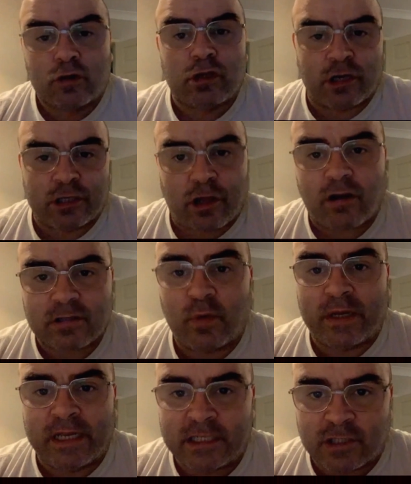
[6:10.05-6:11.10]
like a doctor when
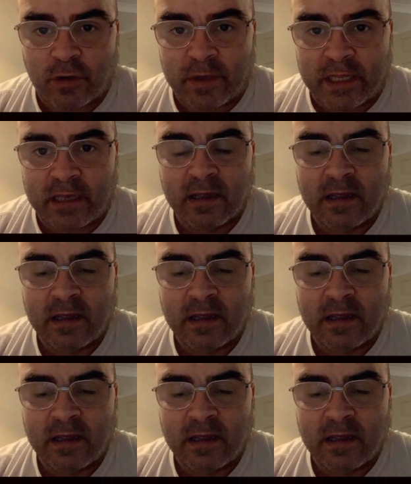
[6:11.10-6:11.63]
he's doing it.